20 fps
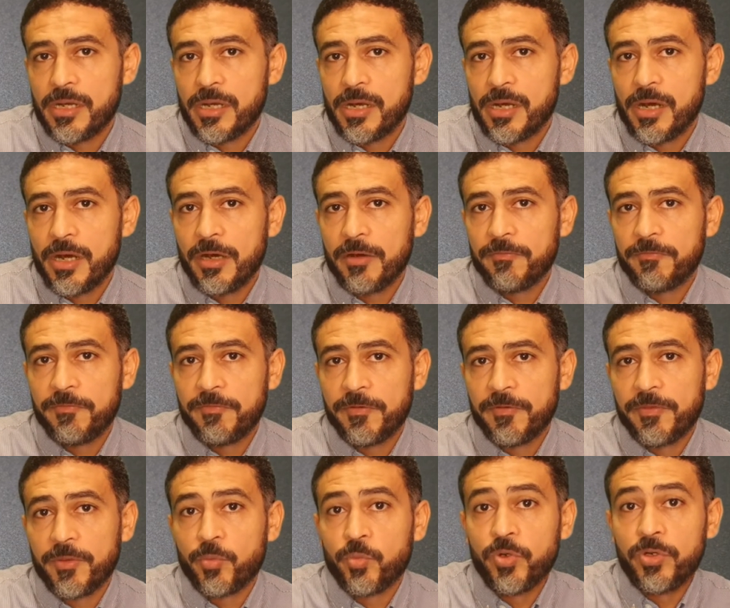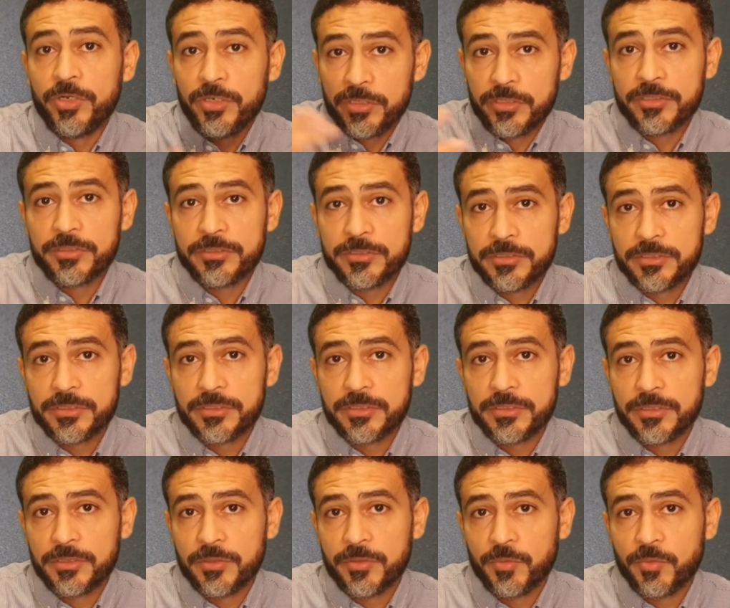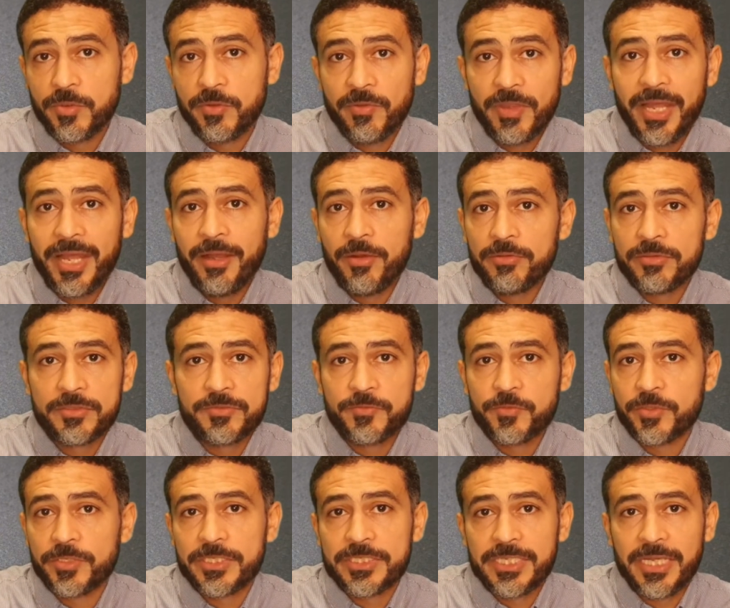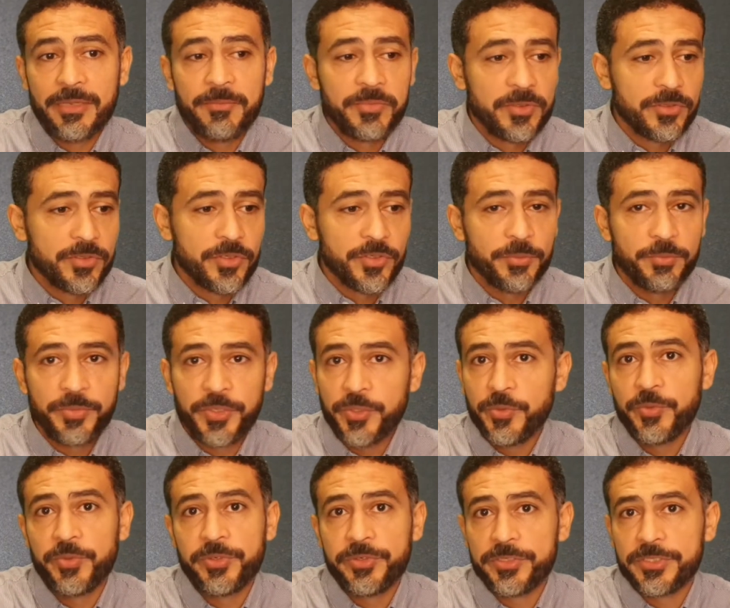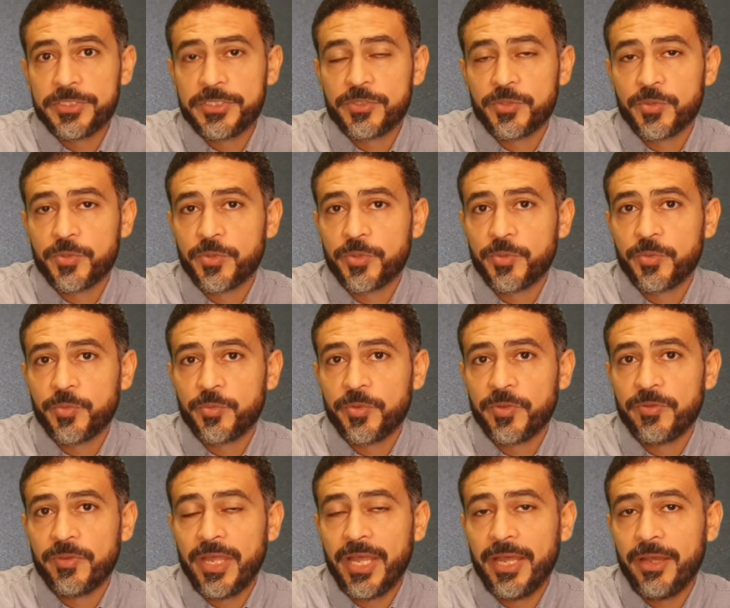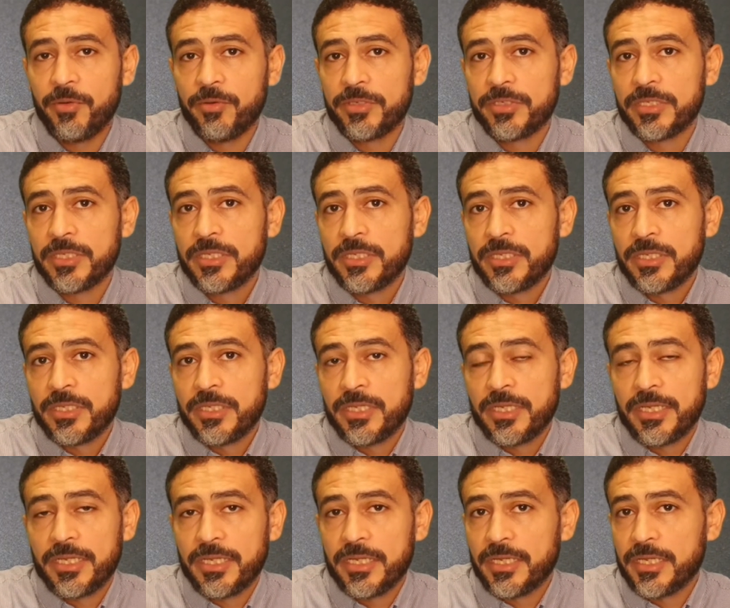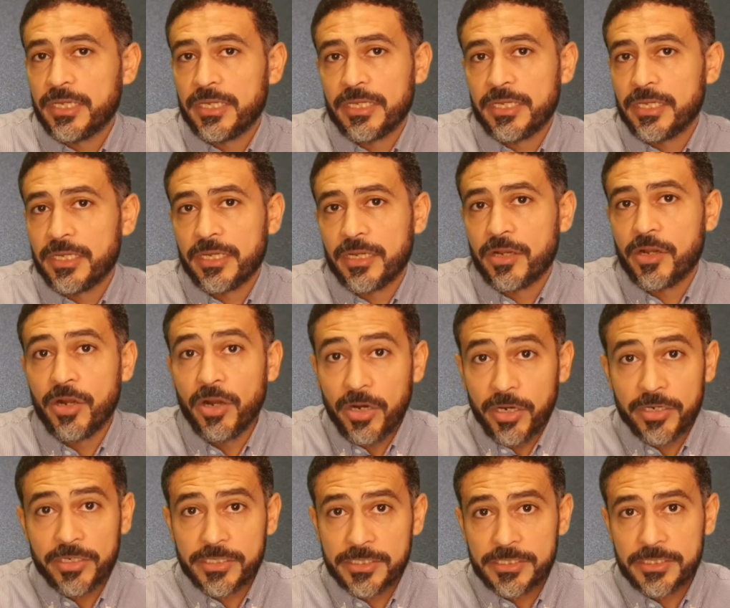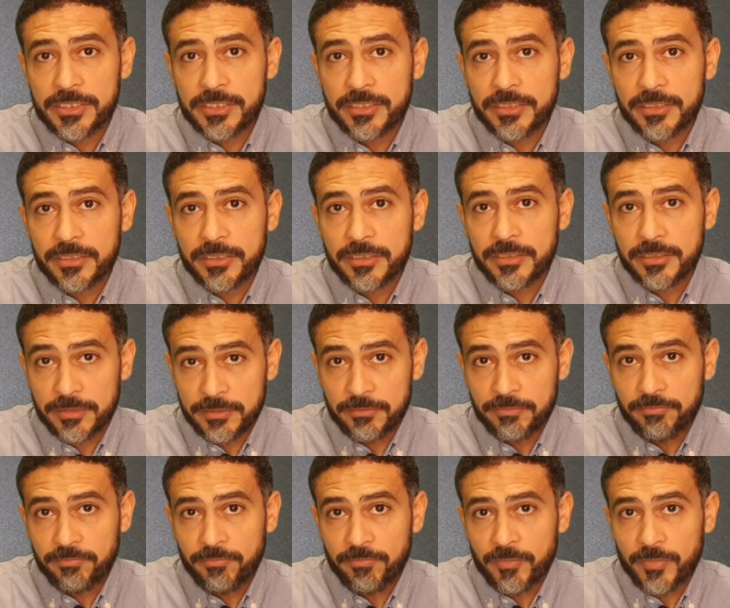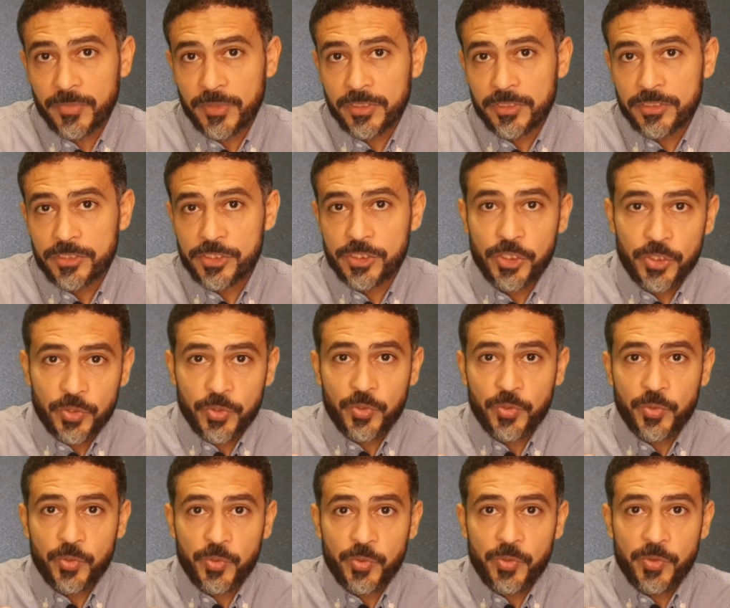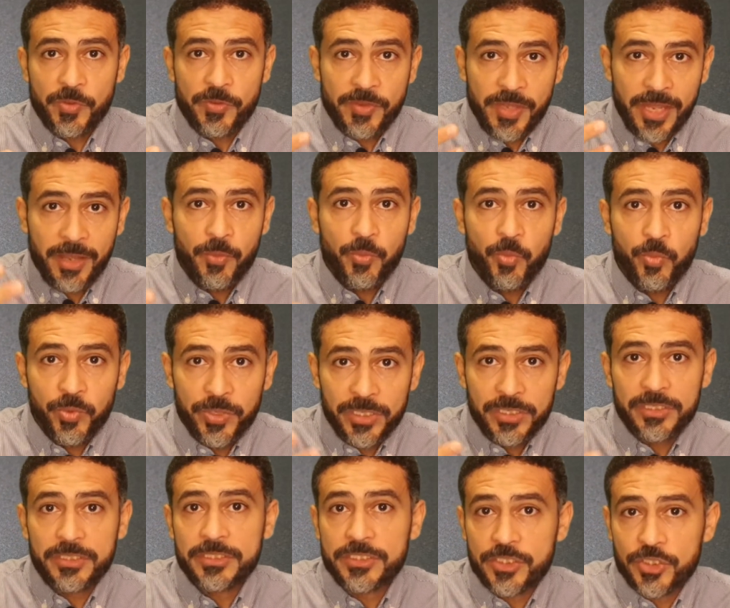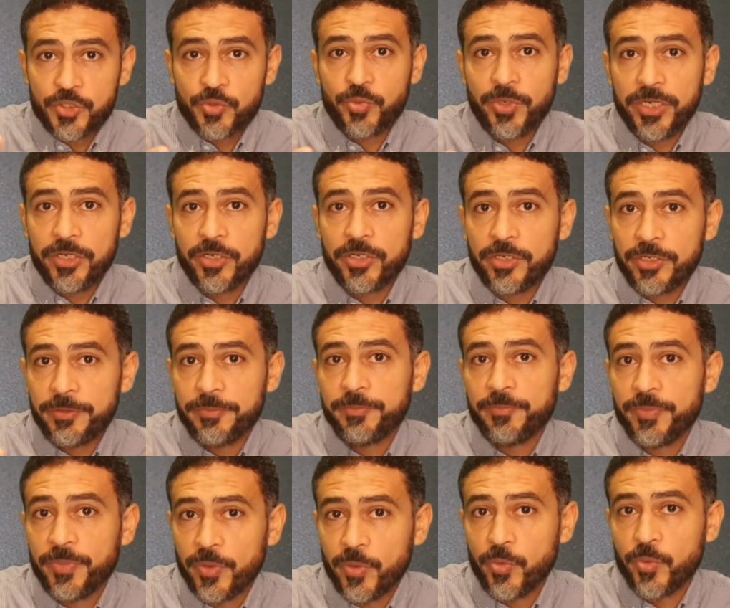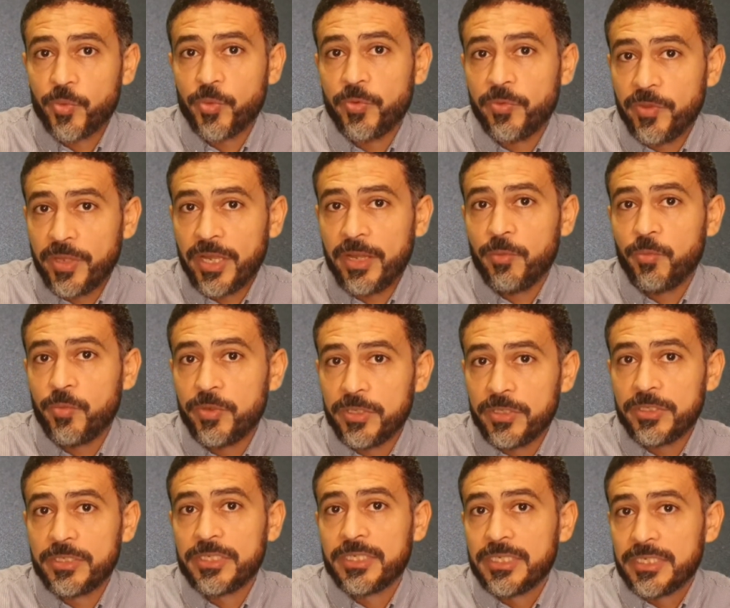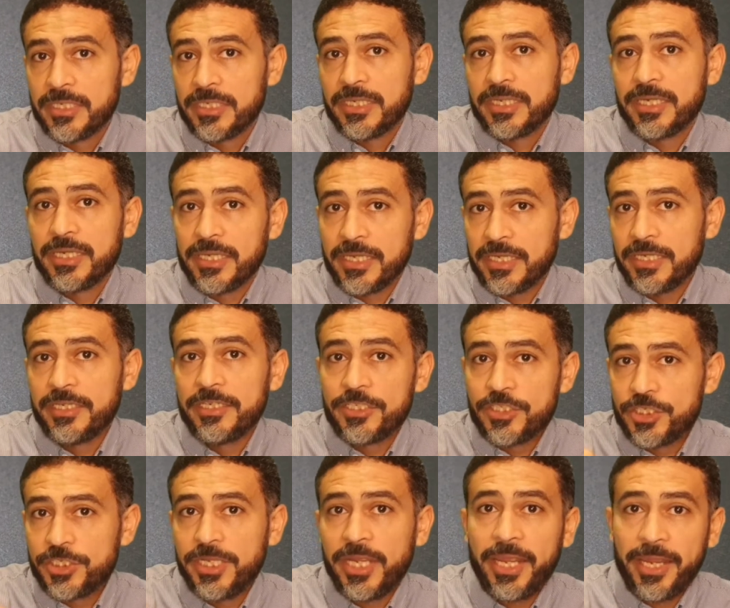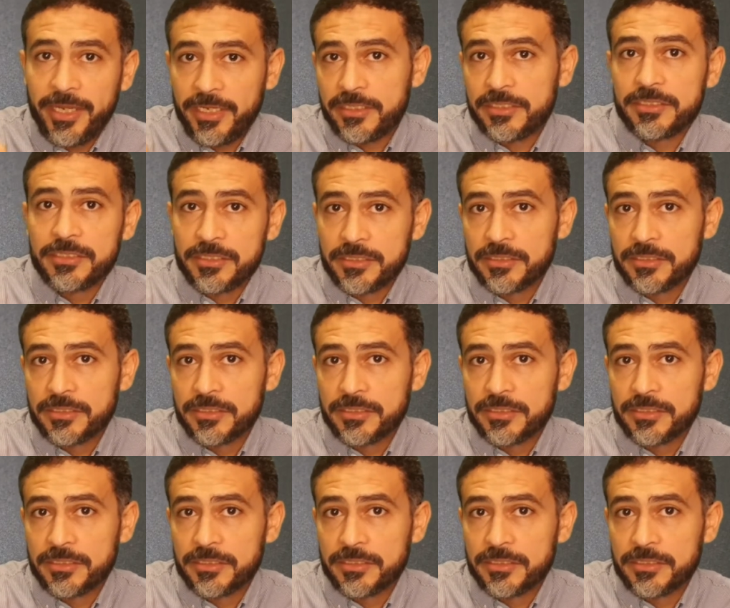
of the world without, for example, computers or without cars, so that will trigger or that will initiate